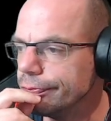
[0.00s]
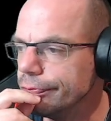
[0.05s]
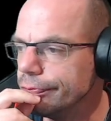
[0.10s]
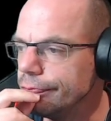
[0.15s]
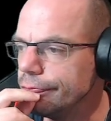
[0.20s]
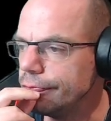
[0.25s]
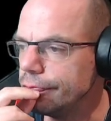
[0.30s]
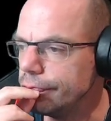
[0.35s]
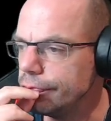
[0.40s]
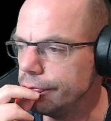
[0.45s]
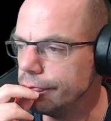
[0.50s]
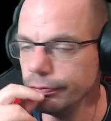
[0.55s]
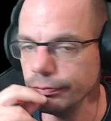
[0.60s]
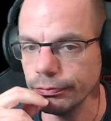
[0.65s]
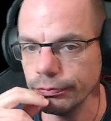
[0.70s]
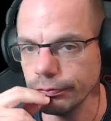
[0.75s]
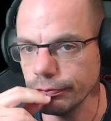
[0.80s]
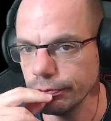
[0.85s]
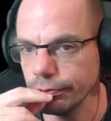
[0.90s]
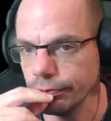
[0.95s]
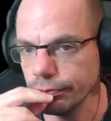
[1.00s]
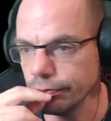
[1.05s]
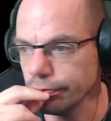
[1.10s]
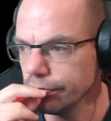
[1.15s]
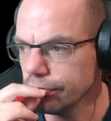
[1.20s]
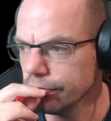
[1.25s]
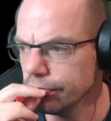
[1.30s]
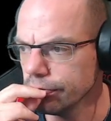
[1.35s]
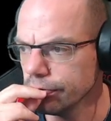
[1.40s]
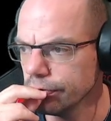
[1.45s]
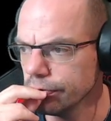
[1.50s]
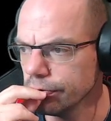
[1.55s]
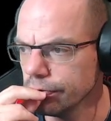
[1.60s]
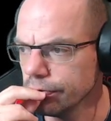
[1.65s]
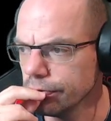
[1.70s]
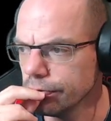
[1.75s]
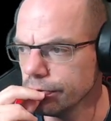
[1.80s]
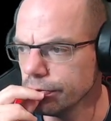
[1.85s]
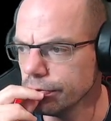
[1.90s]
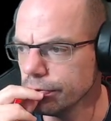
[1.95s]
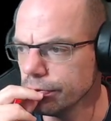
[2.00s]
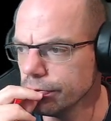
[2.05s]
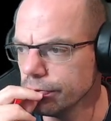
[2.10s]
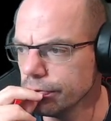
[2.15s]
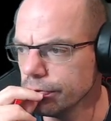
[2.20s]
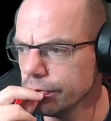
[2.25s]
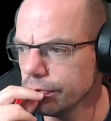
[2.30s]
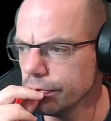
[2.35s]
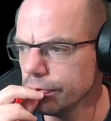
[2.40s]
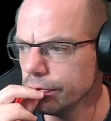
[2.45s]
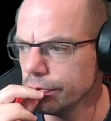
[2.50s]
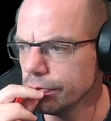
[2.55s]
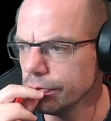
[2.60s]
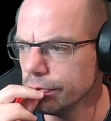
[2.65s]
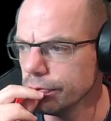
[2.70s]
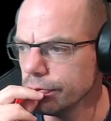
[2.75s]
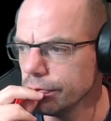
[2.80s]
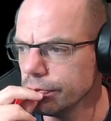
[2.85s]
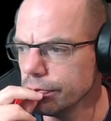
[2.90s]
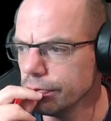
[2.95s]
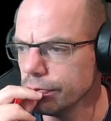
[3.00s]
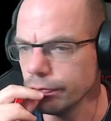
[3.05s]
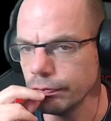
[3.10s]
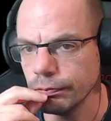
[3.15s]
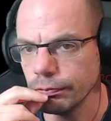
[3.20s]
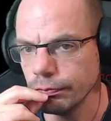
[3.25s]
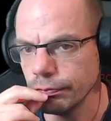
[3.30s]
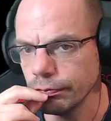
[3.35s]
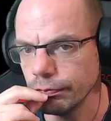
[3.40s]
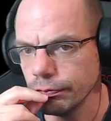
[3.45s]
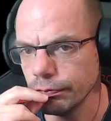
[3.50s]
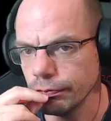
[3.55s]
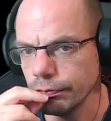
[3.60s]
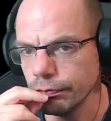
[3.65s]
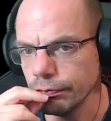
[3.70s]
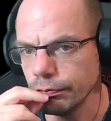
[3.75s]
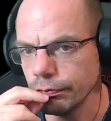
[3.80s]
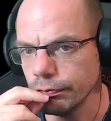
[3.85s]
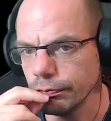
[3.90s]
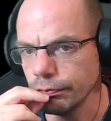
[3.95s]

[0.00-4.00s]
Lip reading: [no speech]